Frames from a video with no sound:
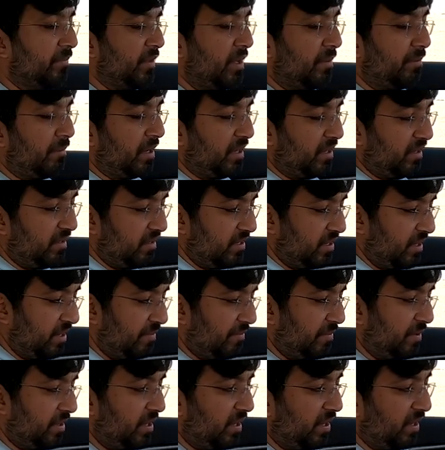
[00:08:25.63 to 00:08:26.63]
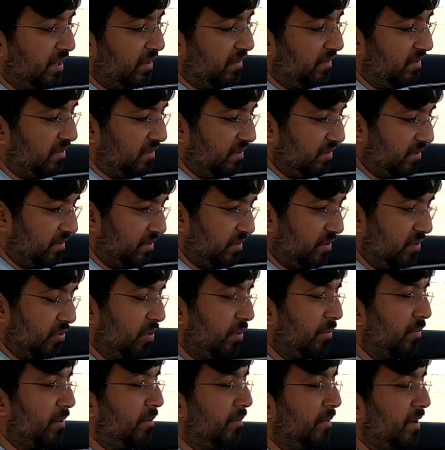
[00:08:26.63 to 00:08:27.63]
the buttons and everything is just
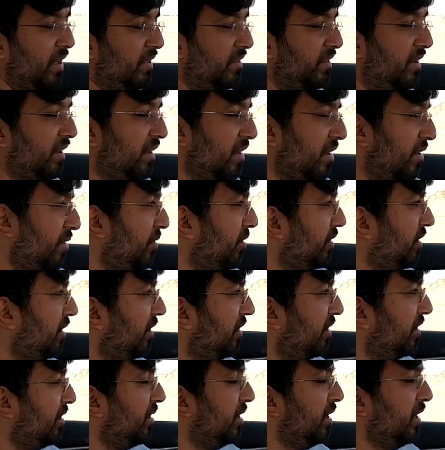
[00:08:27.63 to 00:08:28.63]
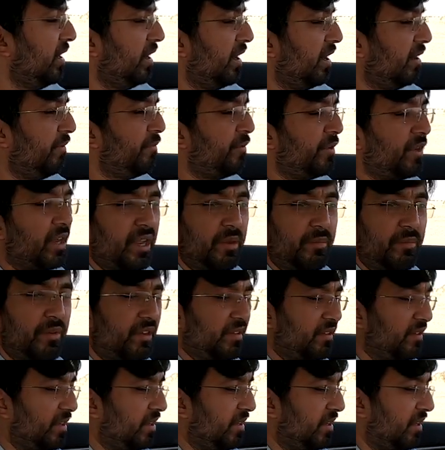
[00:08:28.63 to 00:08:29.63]
normal plastic. Around the
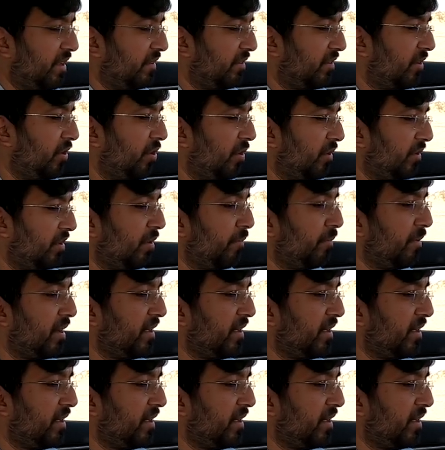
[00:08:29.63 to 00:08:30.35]
infotainment screen there is glossy